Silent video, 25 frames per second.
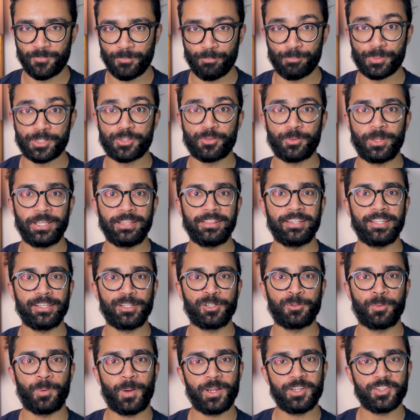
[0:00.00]
between the
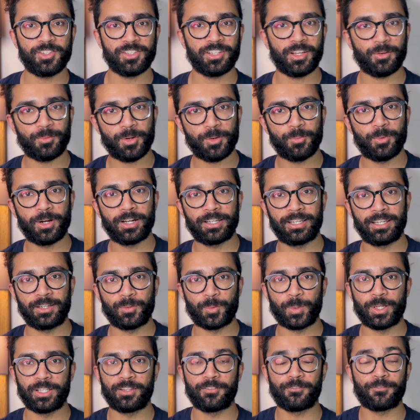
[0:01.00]
equation that we're
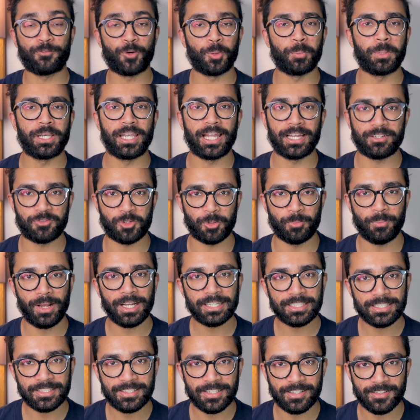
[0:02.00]
working with from
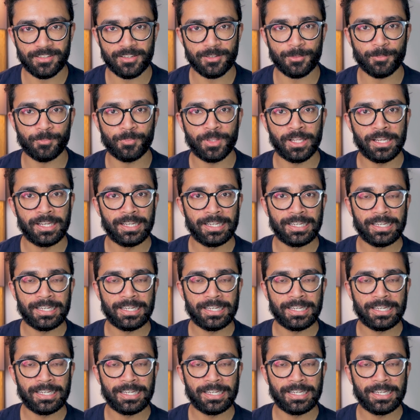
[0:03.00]
electromagnetism